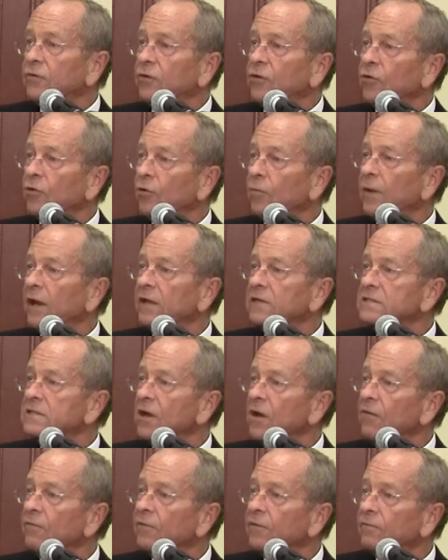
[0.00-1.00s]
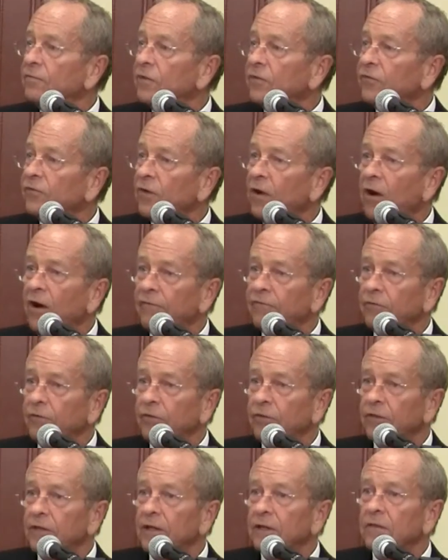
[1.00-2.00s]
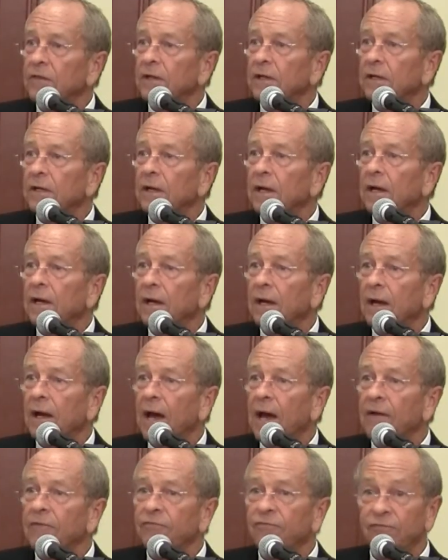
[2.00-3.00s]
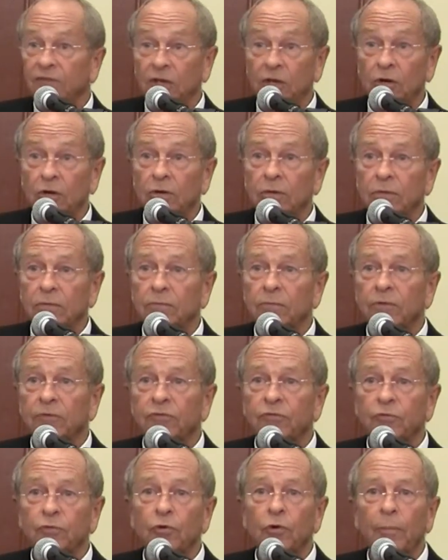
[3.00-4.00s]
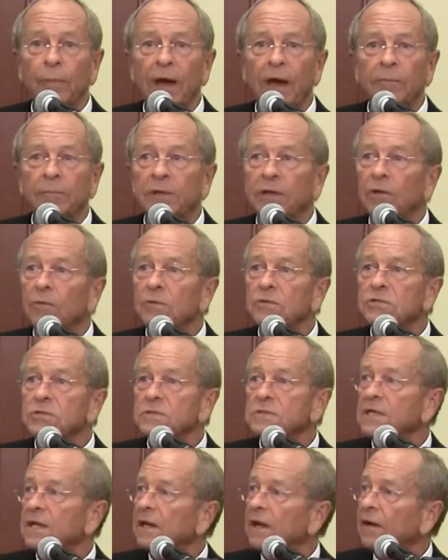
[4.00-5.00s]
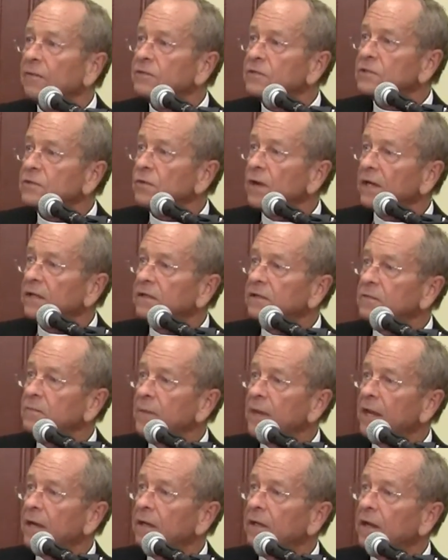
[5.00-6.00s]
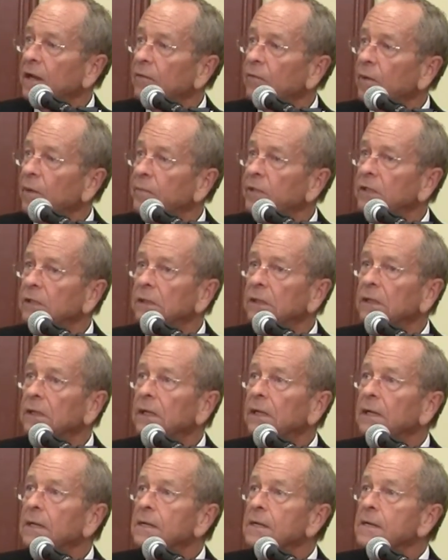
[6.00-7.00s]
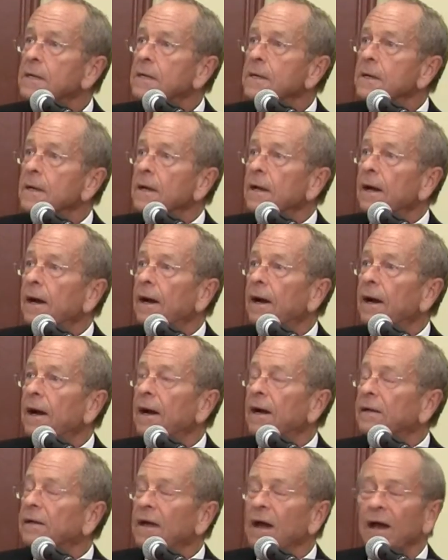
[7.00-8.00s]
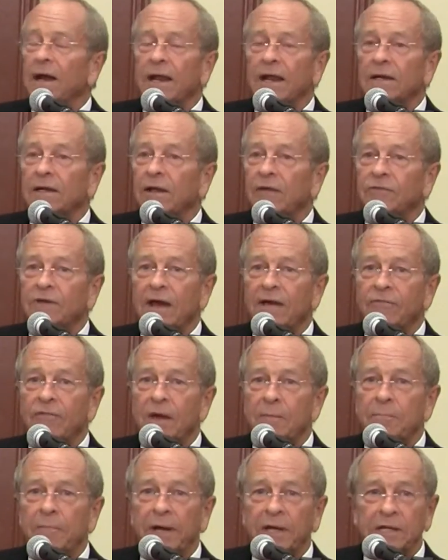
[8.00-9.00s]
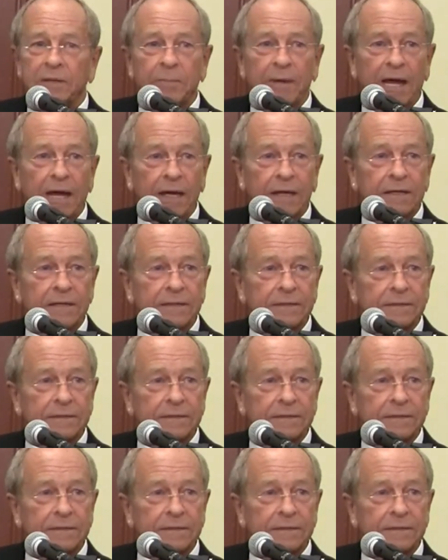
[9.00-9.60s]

cure myself of this awful thing that uh, I feared was true about me, which is that I was attracted to men and not women. Uh, God, I'd love to have that money back.